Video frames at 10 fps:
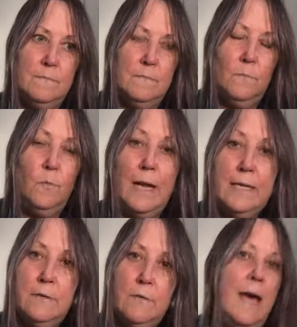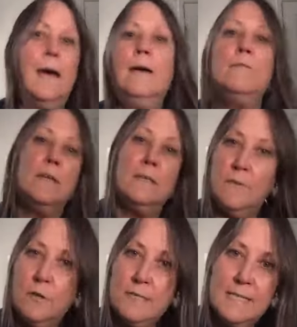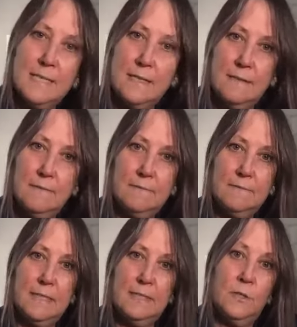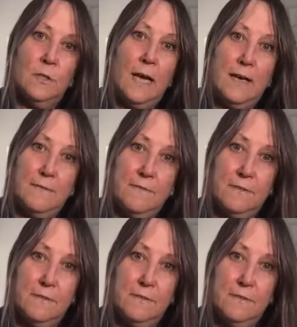When you have adversity in your life,